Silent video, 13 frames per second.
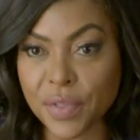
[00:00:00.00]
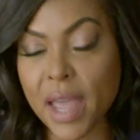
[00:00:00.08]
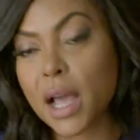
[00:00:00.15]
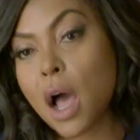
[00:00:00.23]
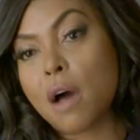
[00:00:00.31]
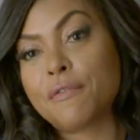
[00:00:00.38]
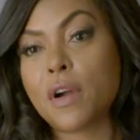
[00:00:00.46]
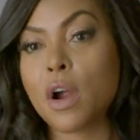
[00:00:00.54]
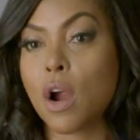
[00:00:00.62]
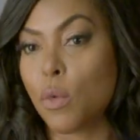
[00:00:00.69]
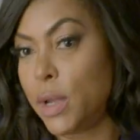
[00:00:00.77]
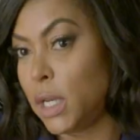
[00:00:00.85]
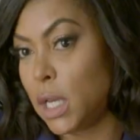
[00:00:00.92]
Thank God for
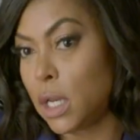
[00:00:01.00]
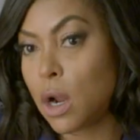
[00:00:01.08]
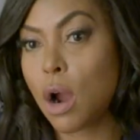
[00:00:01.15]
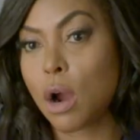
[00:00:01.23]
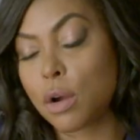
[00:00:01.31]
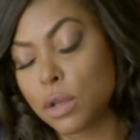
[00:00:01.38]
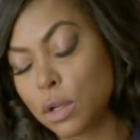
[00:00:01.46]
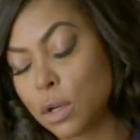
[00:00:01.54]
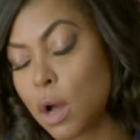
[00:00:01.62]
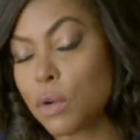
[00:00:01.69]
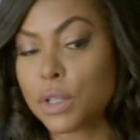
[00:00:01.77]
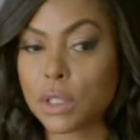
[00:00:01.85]
her. We need her, you know?